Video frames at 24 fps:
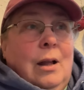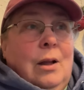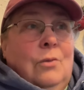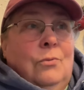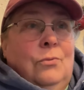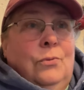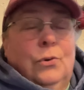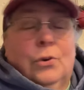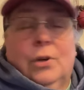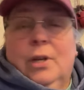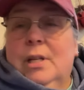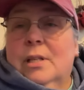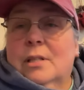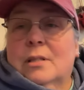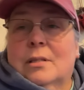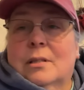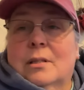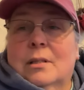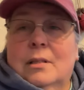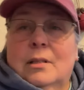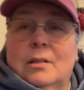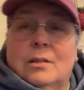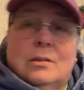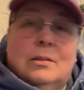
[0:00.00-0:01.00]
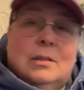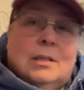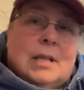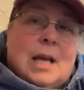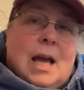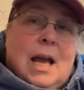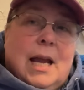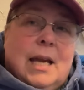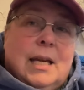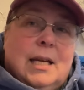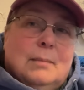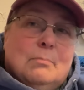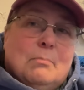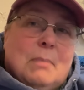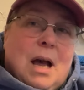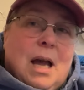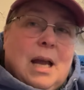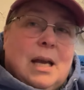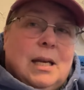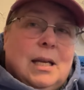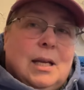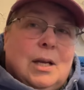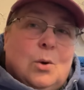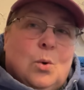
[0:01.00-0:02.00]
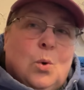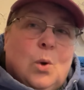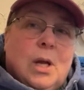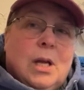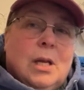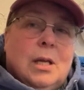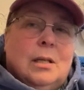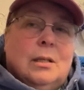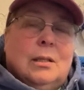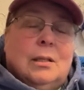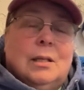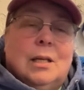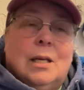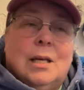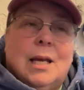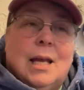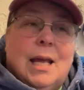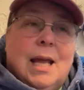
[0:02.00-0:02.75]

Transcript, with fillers: for his little tiny mighty Quinn,